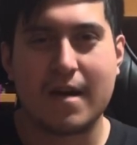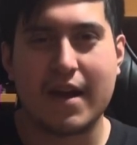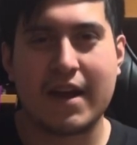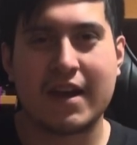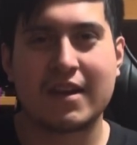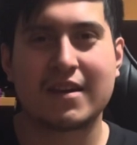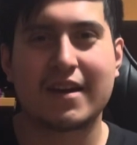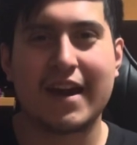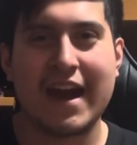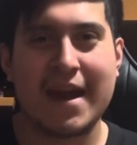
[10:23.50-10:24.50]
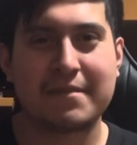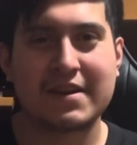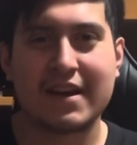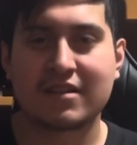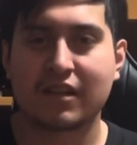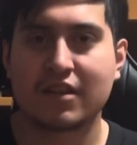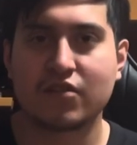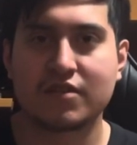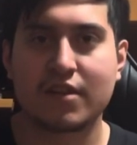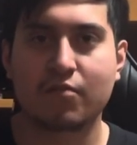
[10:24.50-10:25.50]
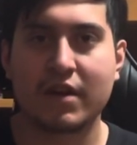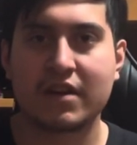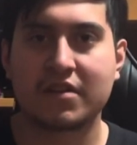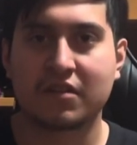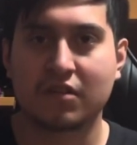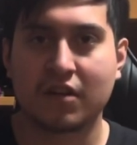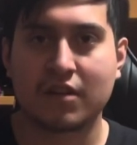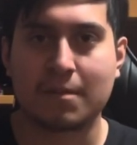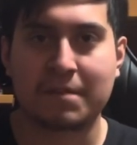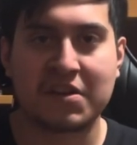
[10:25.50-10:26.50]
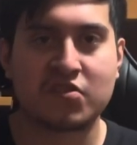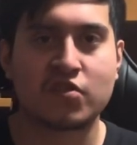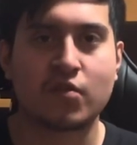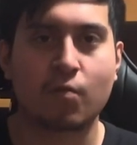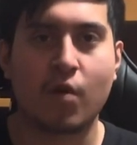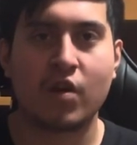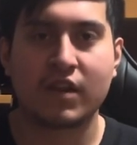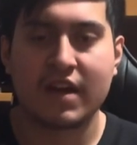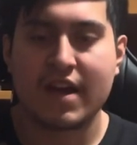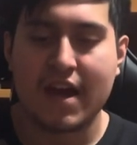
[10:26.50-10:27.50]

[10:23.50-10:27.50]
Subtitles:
and Abby actually using a way to look at the pictures on the wall